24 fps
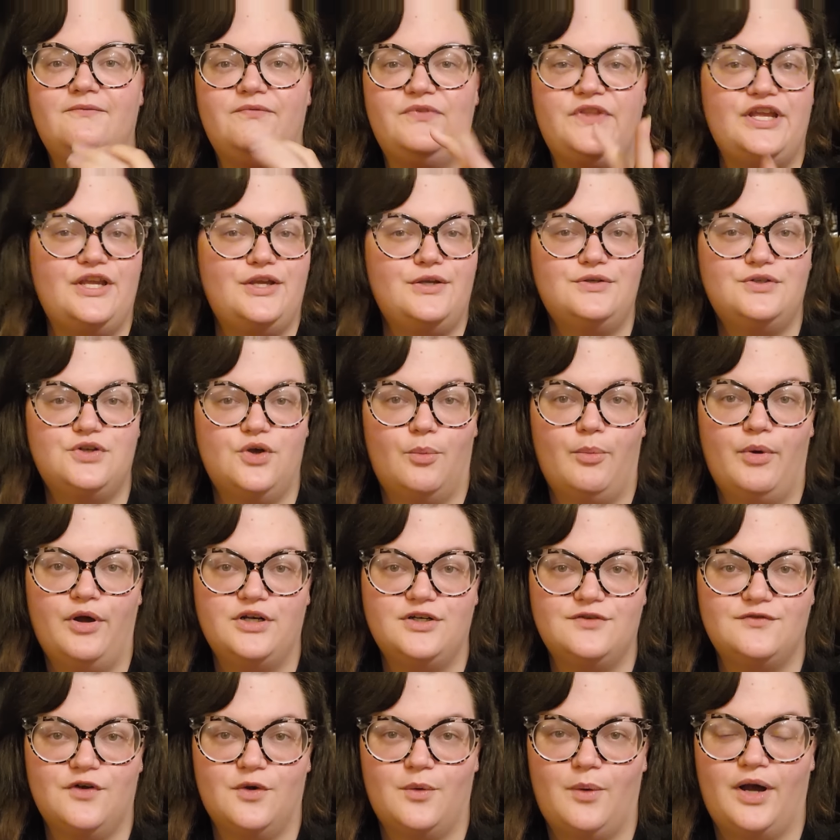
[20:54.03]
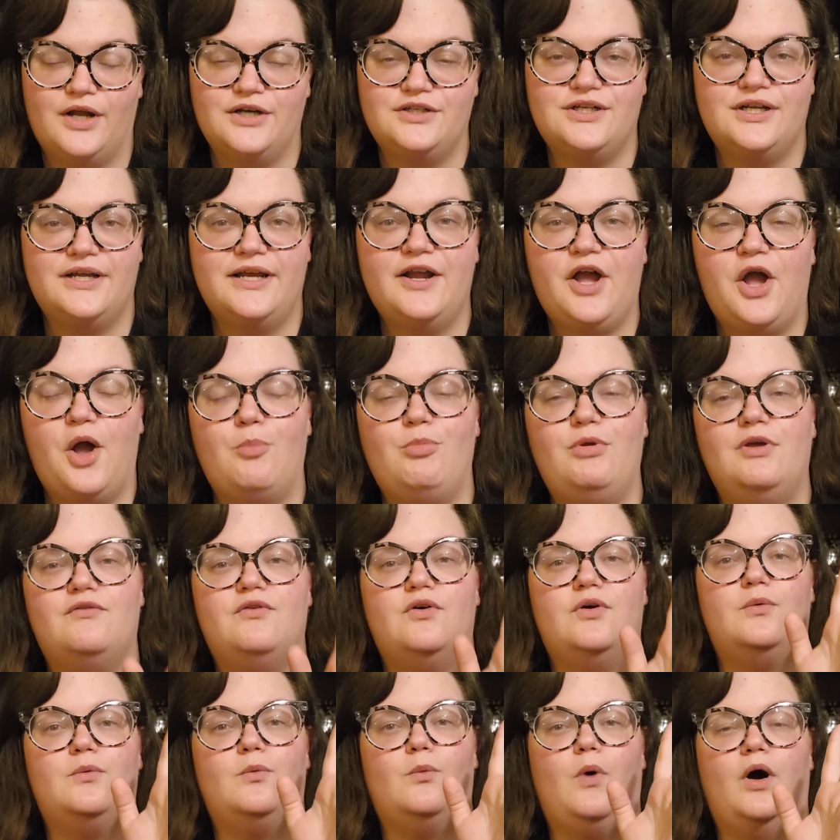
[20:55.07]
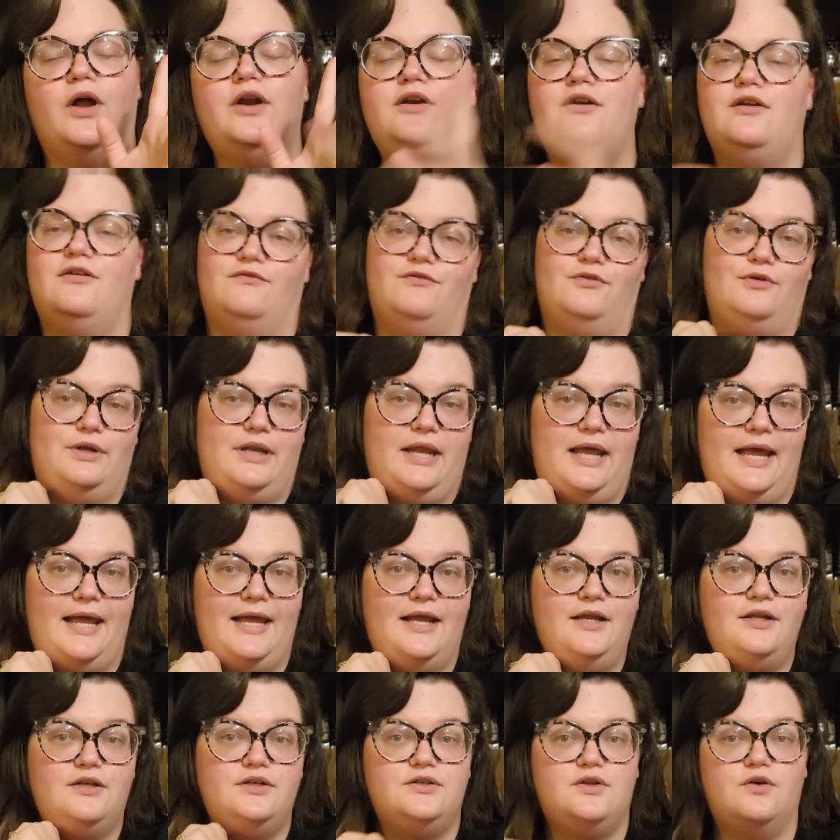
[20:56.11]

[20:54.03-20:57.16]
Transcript: Thank you so much for watching. I hope you have a wonderful day.